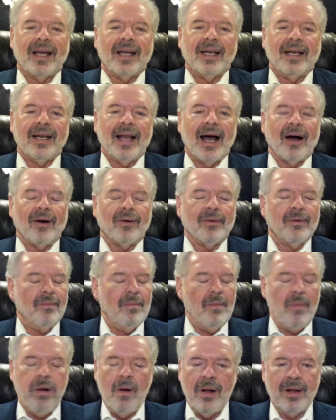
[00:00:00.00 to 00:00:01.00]
Now,
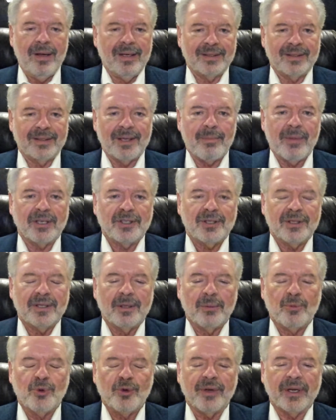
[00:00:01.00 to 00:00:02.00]
as they mentioned in
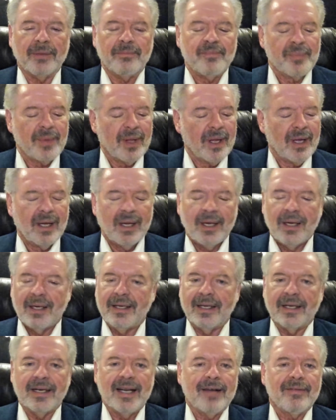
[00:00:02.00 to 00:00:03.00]
the movie,
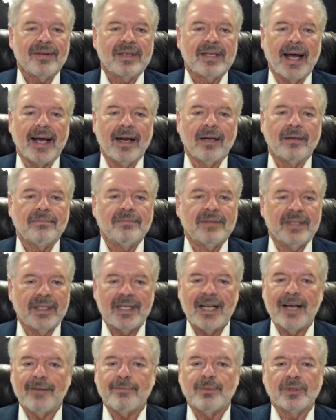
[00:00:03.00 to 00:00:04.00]
didn't have a title, didn't
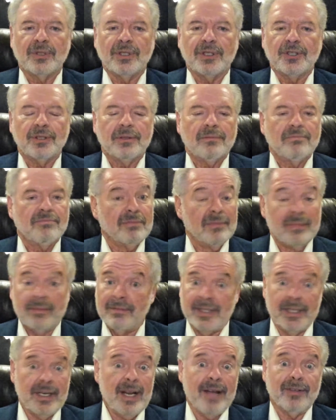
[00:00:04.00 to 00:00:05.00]
have position,
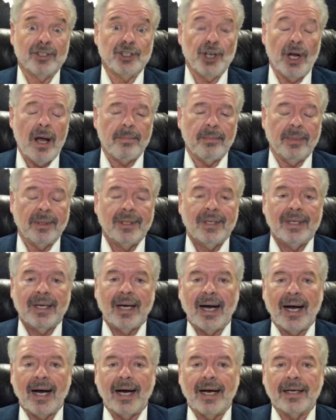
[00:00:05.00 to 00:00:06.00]
didn't have a job,
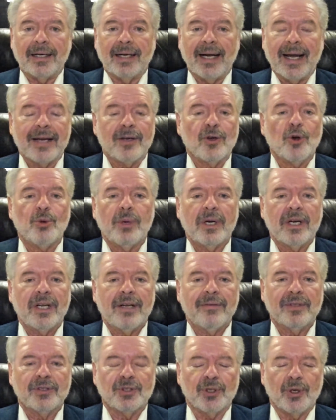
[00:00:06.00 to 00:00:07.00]
had no money
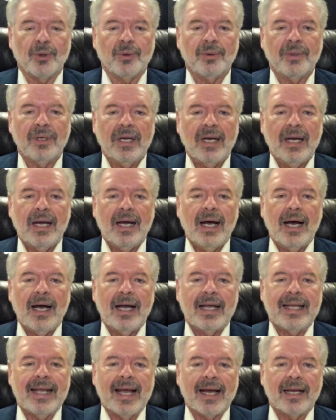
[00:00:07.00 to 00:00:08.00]
of his own,
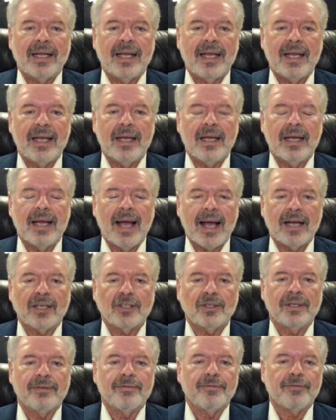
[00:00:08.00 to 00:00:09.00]
yet he
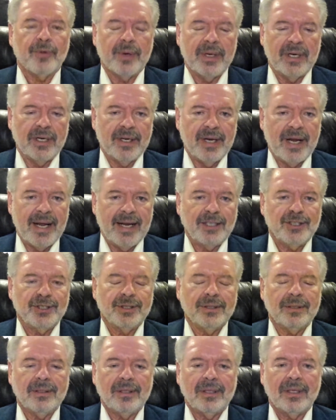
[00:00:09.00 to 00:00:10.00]
actually freed a
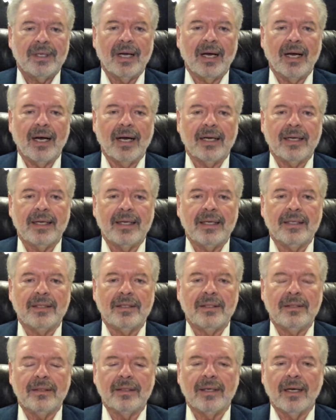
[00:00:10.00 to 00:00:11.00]
nation. He
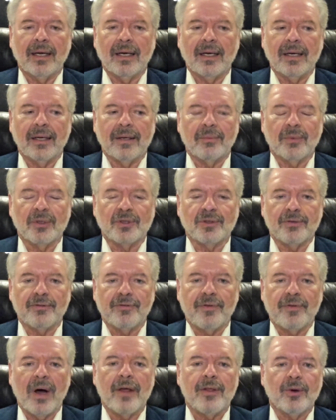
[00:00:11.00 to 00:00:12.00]
was the
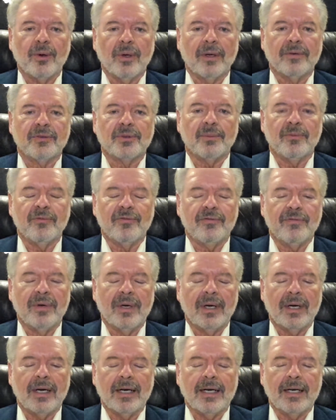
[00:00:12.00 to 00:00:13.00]
father of some
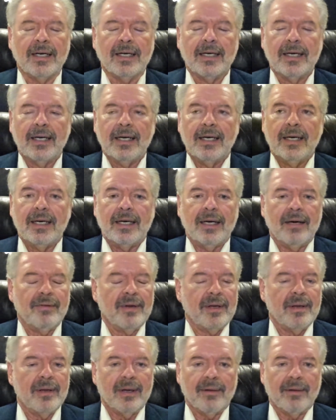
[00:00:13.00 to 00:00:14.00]
of a